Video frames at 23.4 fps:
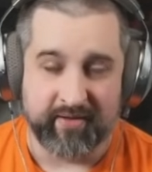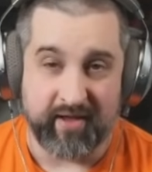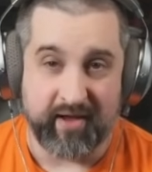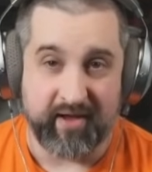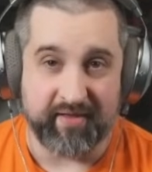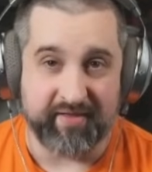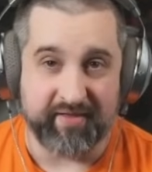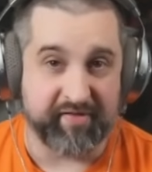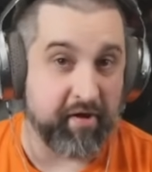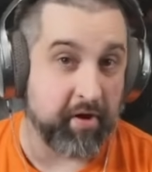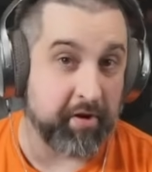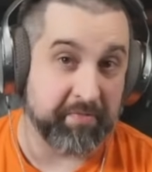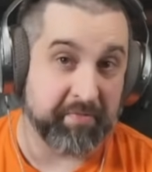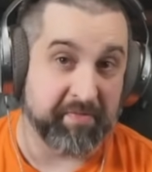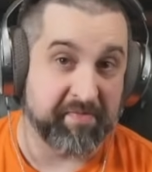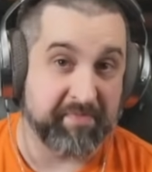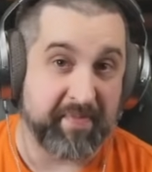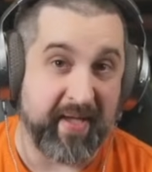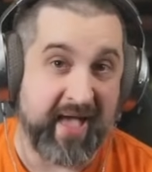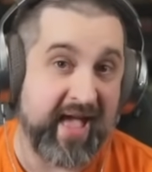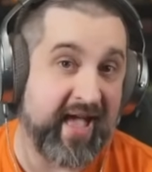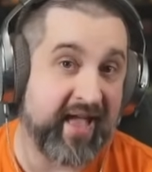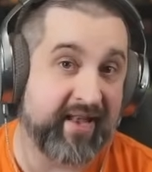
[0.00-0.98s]
This augment's
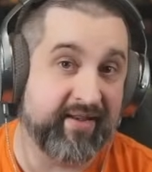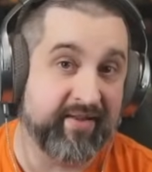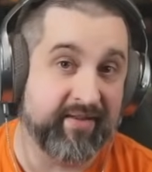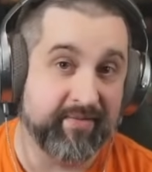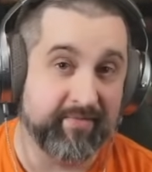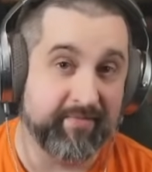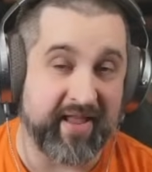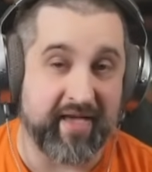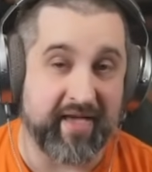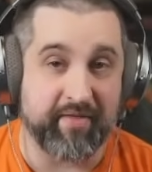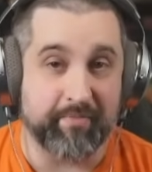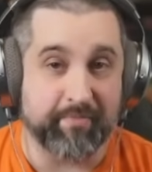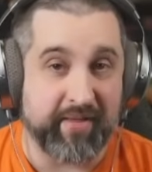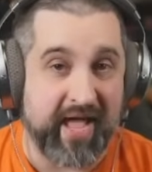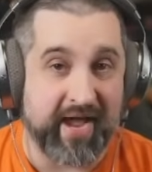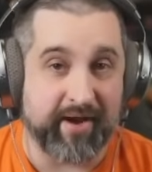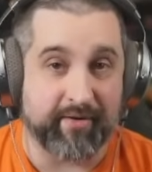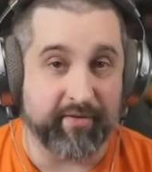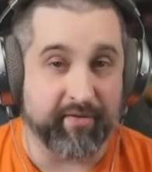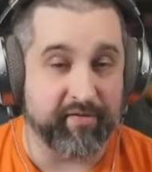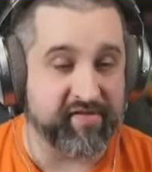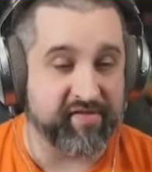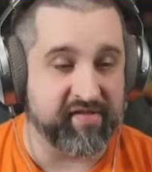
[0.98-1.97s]
bad. Now that
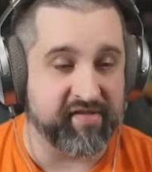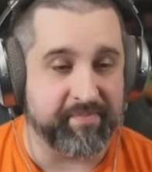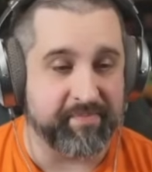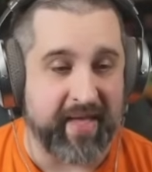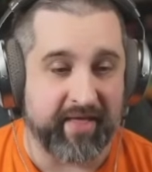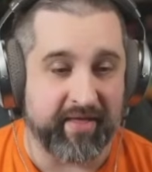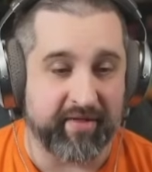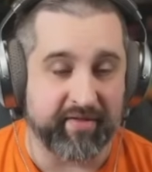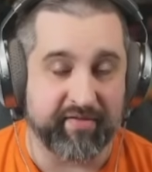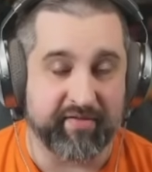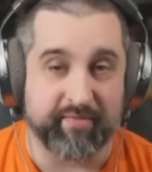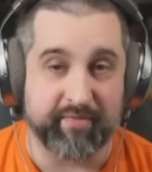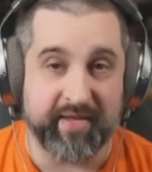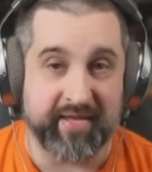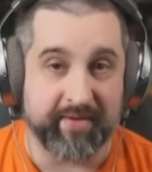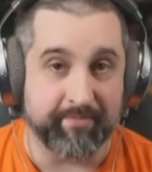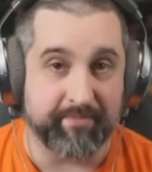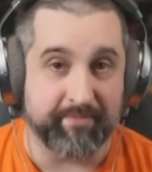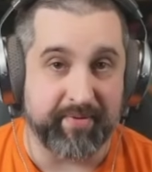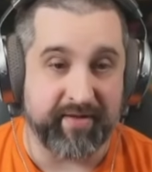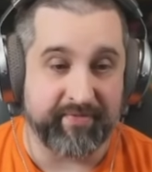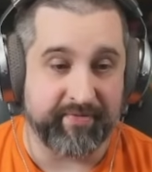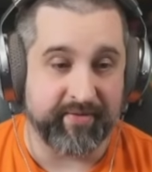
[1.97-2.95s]
Black Rose is balanced, we
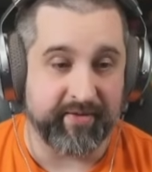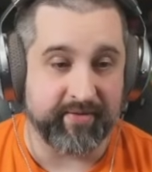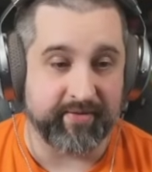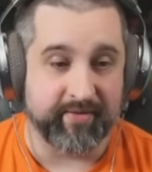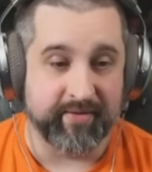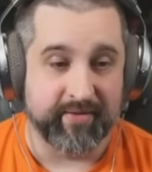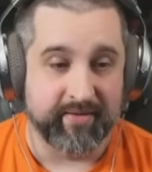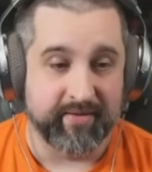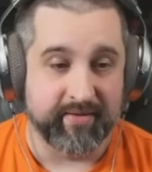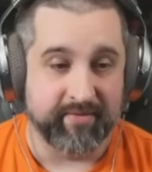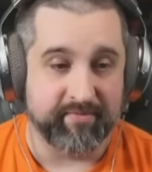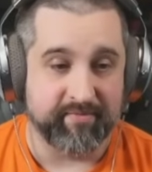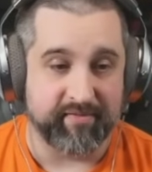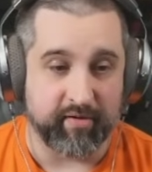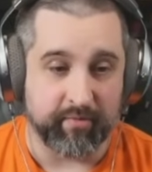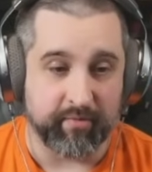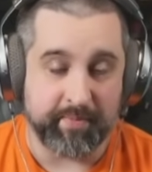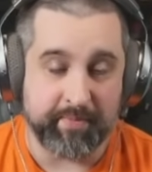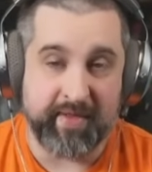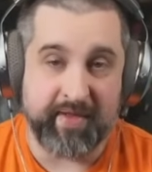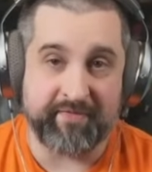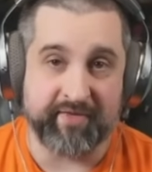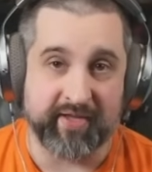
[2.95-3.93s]
can buff it. Yep. So
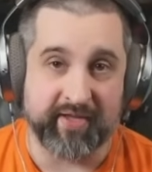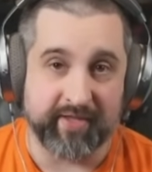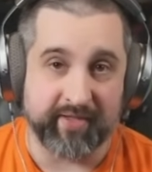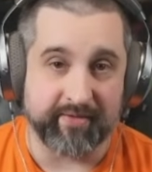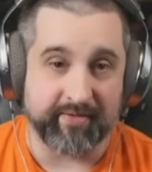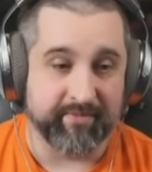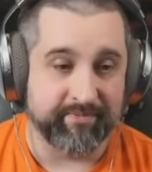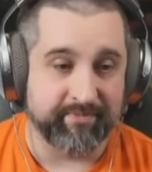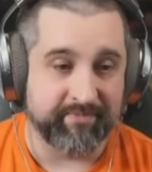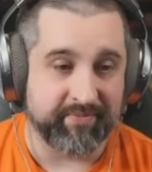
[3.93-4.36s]
we're buffing it.